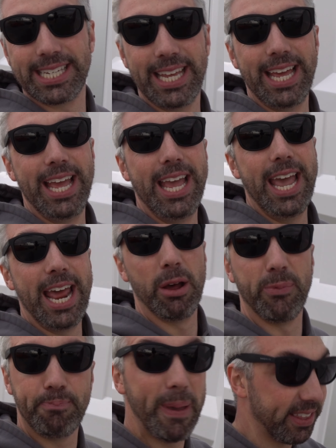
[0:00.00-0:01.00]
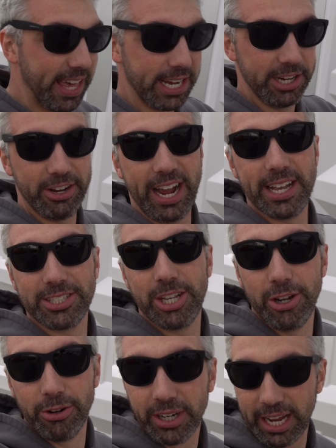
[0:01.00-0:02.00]
And a big thank you to you guys
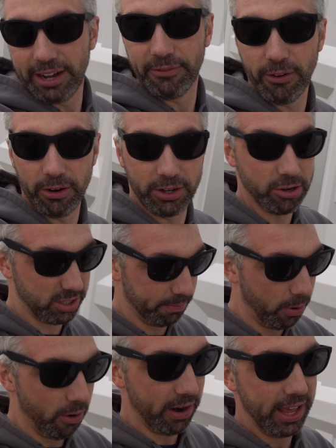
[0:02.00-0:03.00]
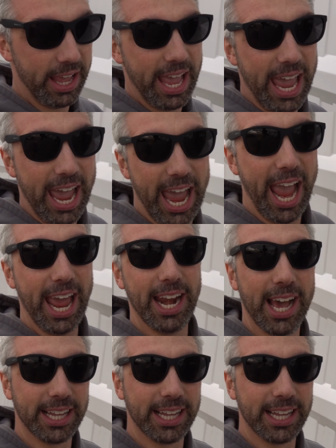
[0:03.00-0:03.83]
too, again, for your support and